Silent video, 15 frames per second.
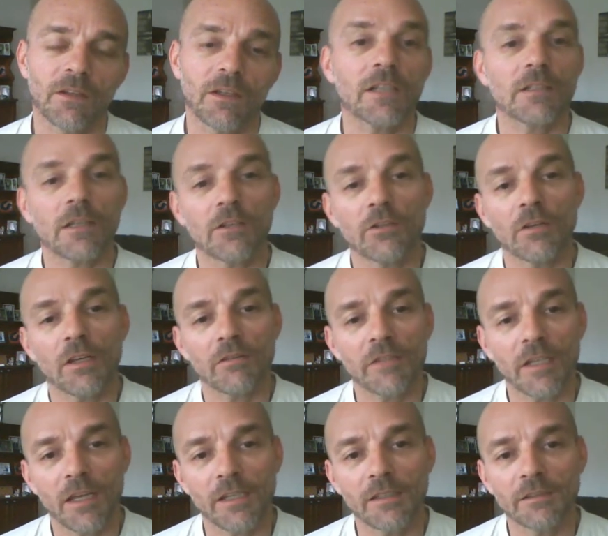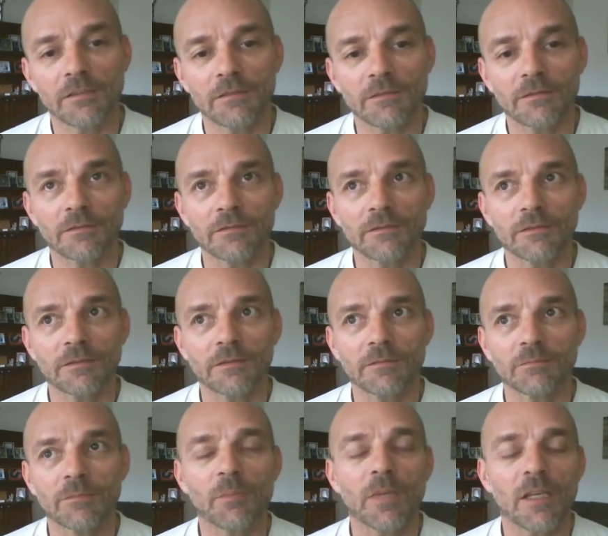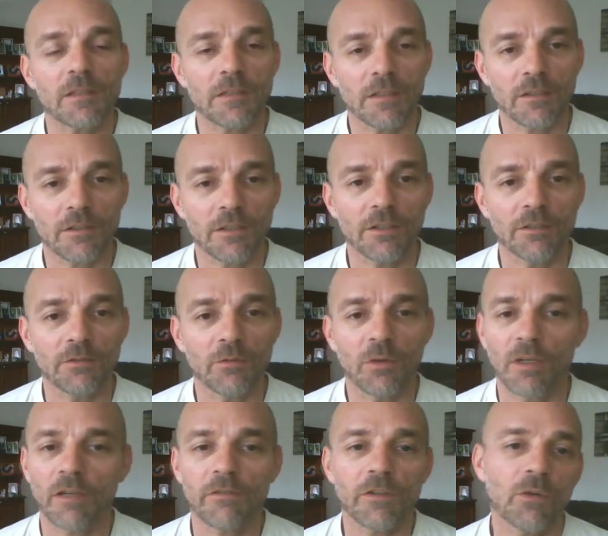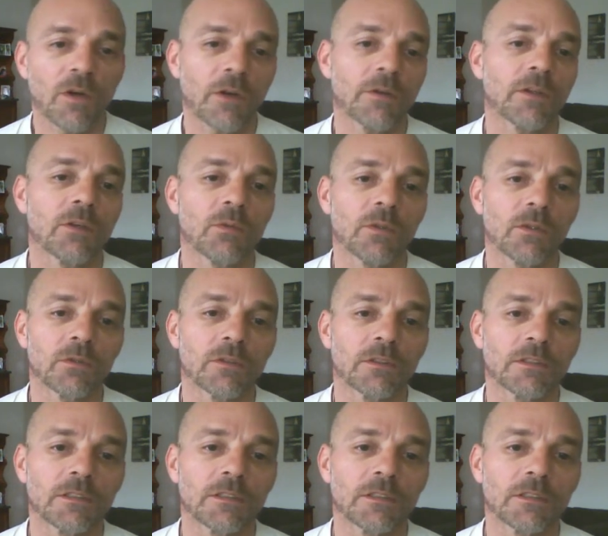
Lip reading: I send you love and light, my blessings to you, wherever you are in the world.